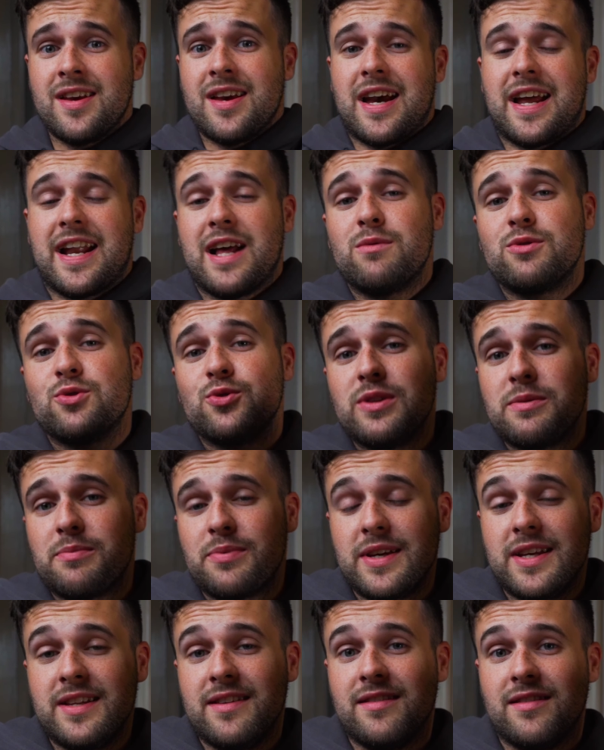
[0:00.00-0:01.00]
And I was only
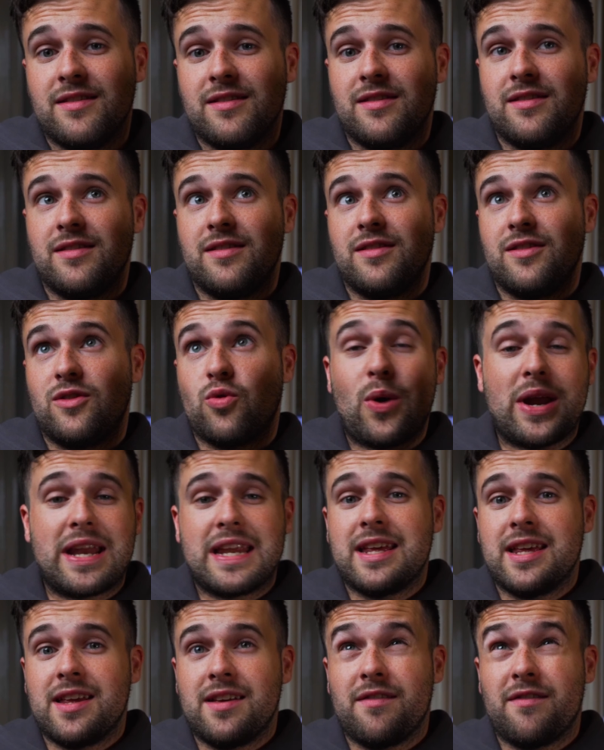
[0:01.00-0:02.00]
paying
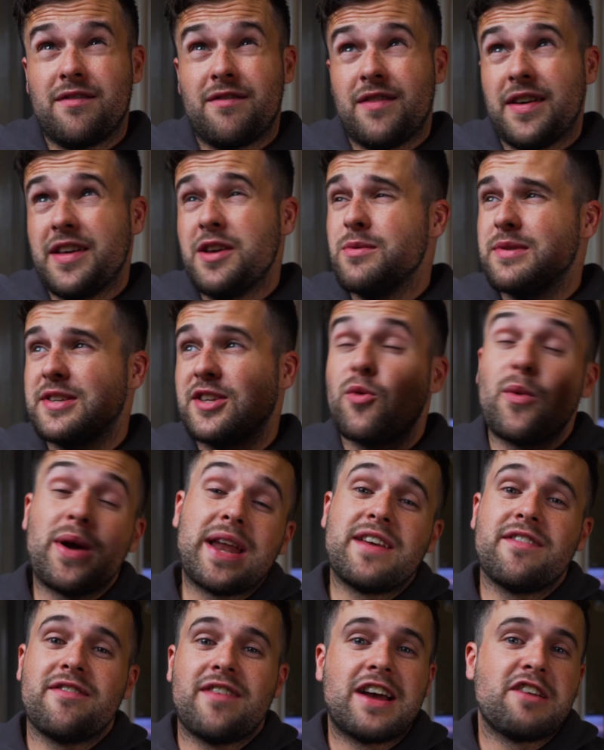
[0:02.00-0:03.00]
I think it was
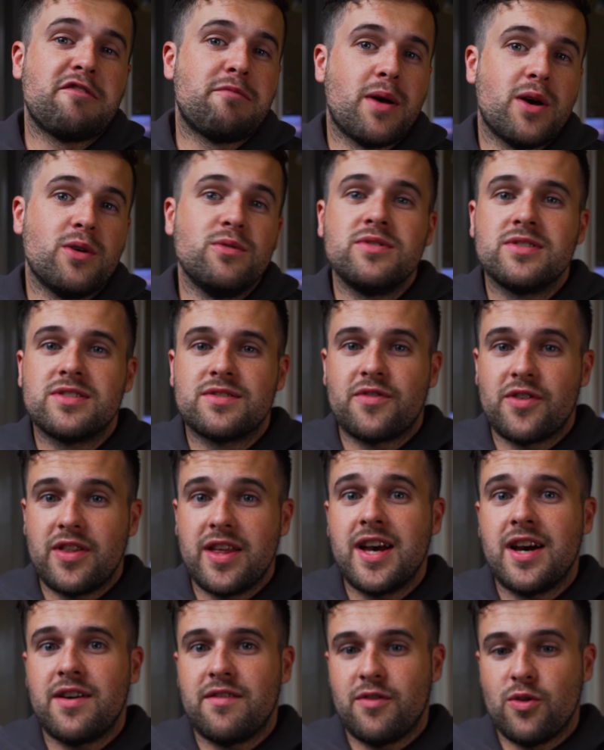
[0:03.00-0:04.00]
£25 for
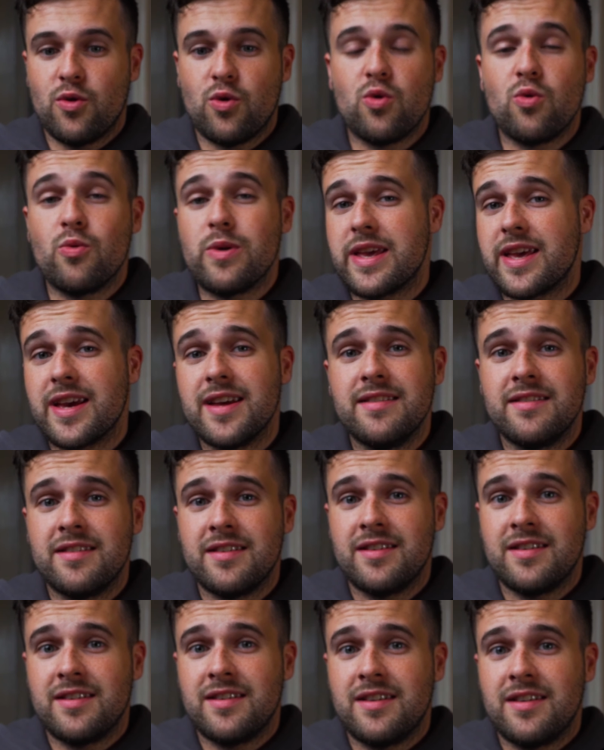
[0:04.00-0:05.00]
that for the whole weekend,
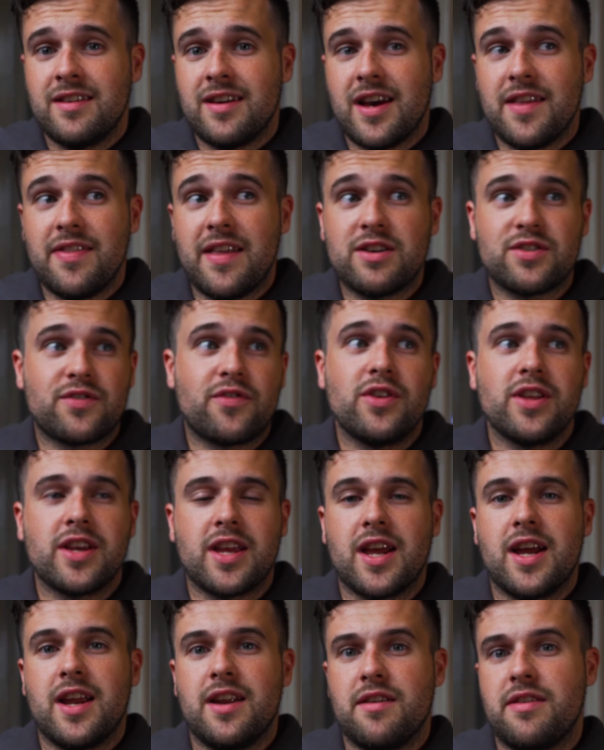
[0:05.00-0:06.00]
and that's for
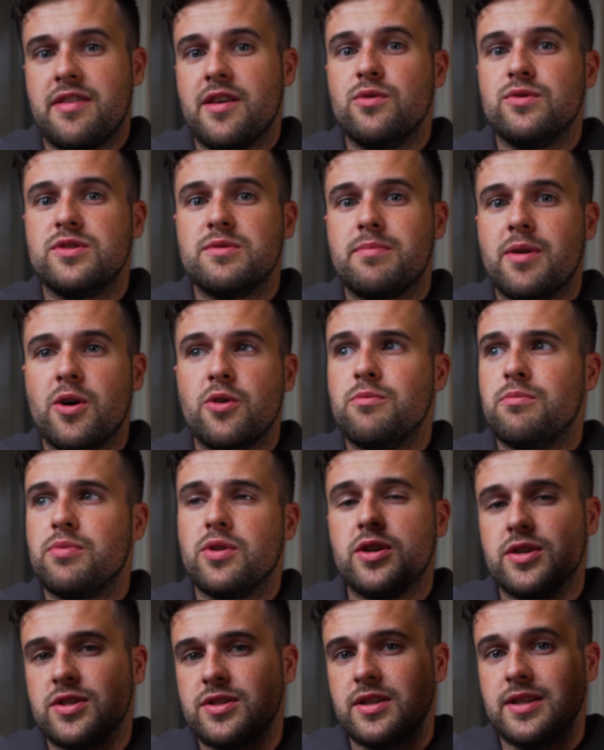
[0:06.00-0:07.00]
like an £1,000
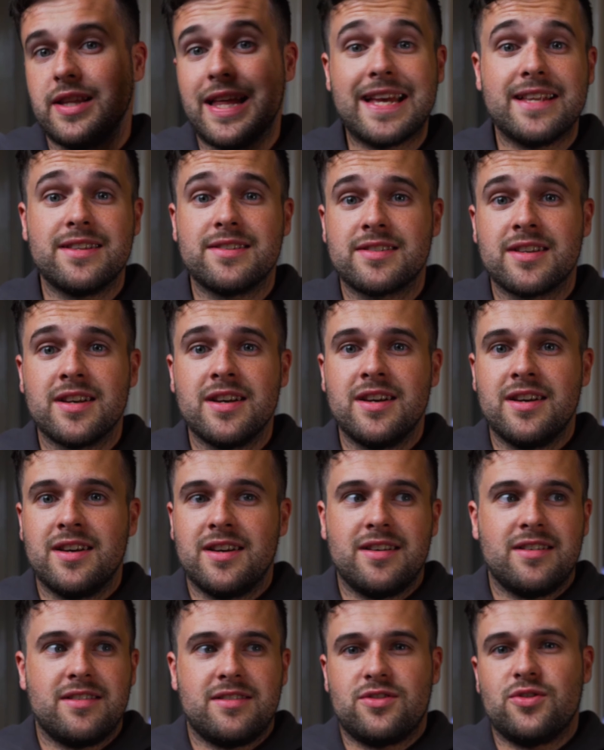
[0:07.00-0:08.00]
plus lens.
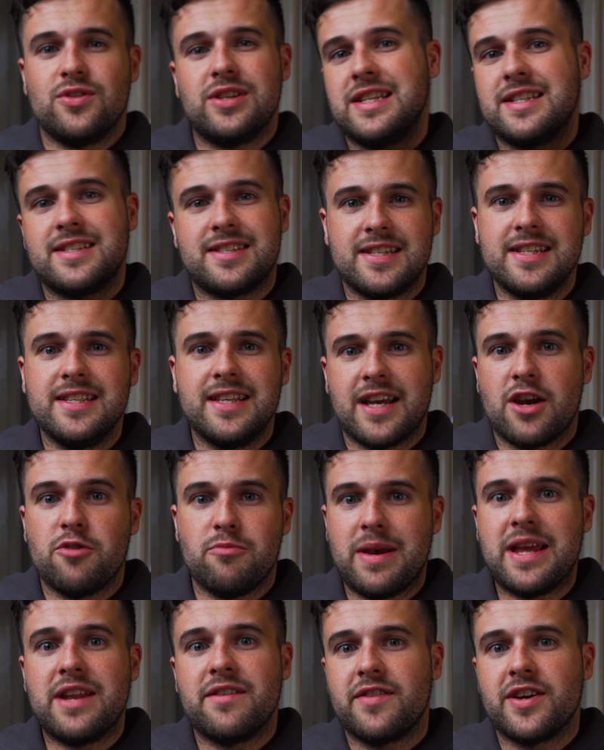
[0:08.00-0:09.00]
So you can see like how
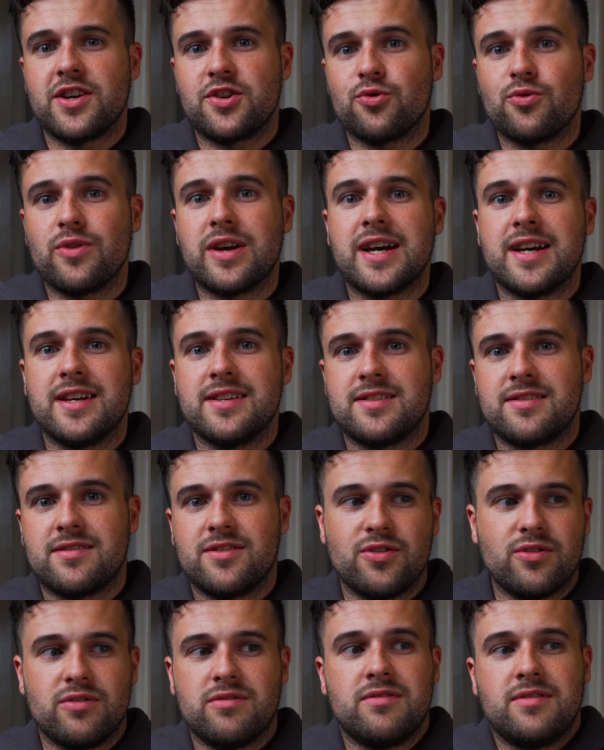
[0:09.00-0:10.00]
beneficial that is,
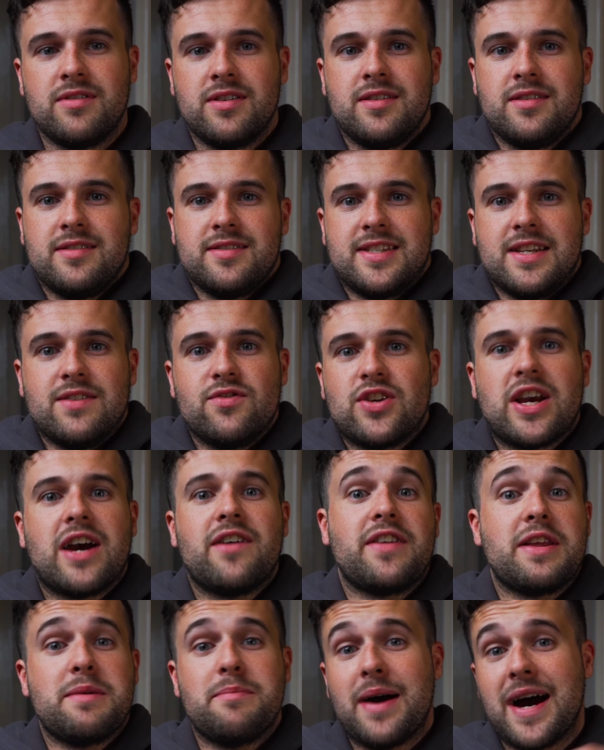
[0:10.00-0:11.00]
you know, saves you
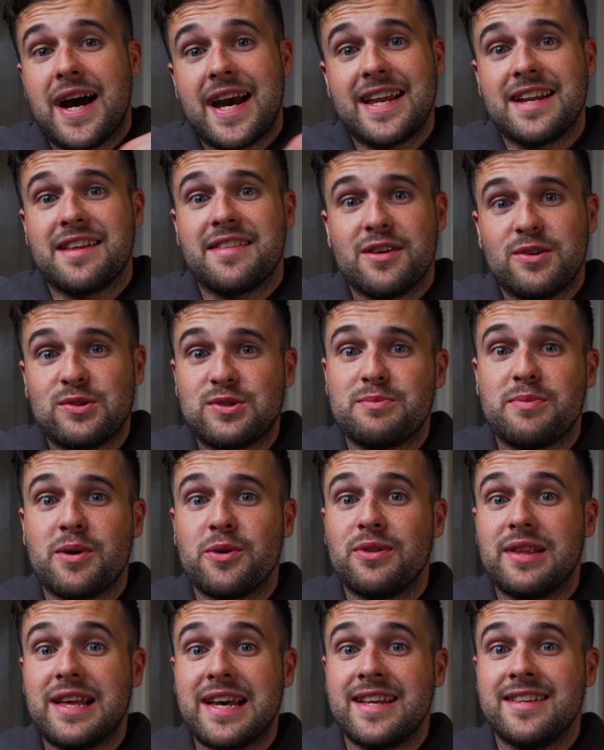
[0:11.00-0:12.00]
having to buy an
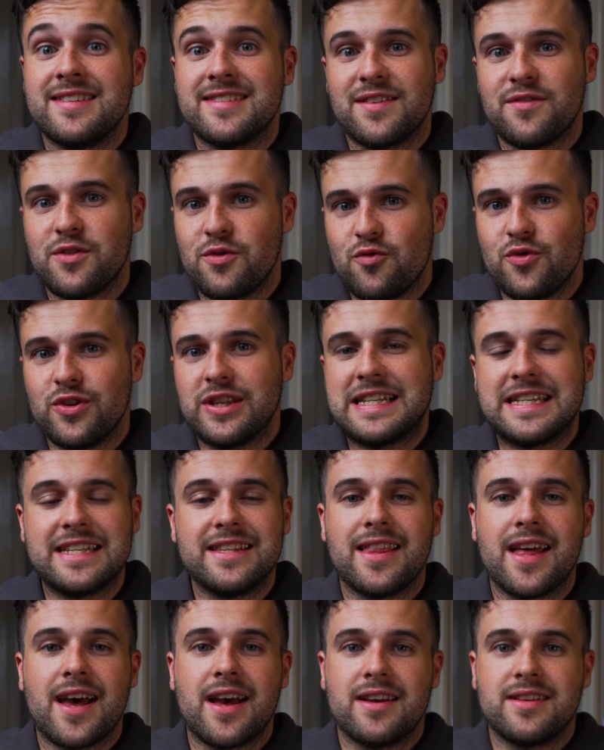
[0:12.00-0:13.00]
£1,000 lens if you really
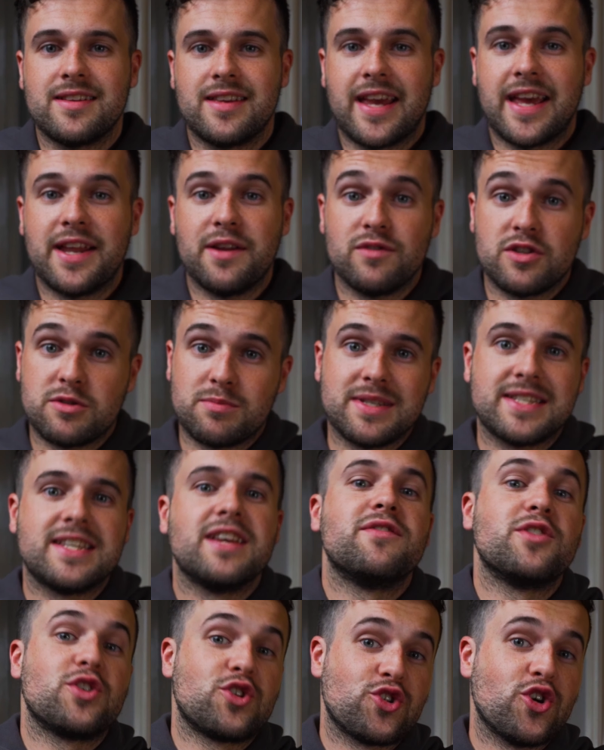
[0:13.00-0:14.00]
need that kind of
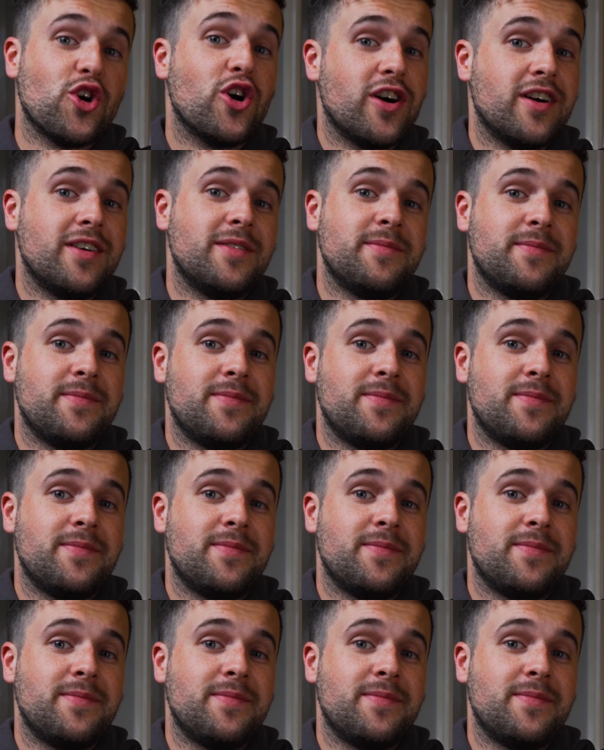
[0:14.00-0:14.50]
specific shot.